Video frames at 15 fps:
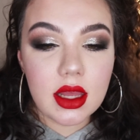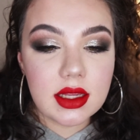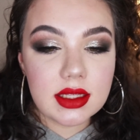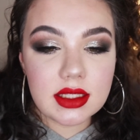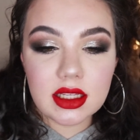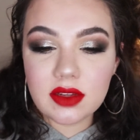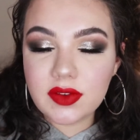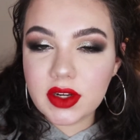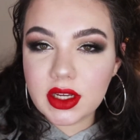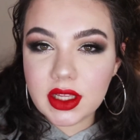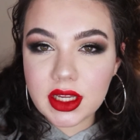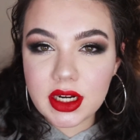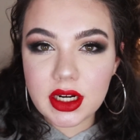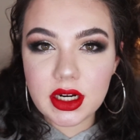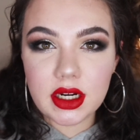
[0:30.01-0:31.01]
silver
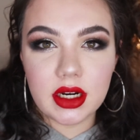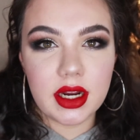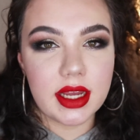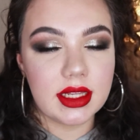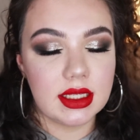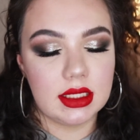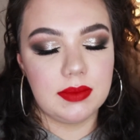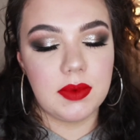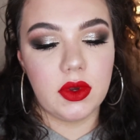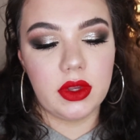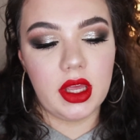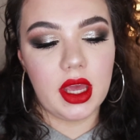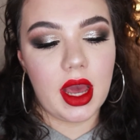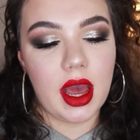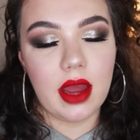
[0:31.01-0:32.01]
glitter and
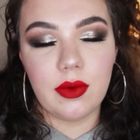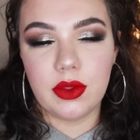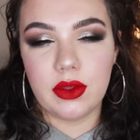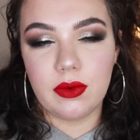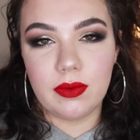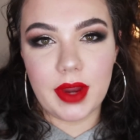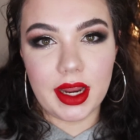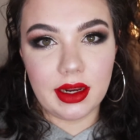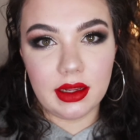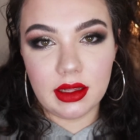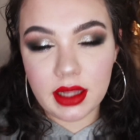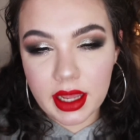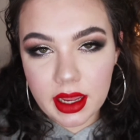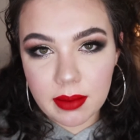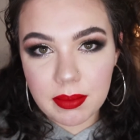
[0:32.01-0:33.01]
smoky eye with a red
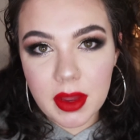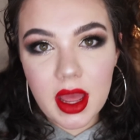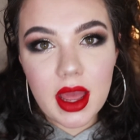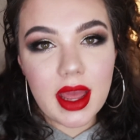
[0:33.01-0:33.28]
lip.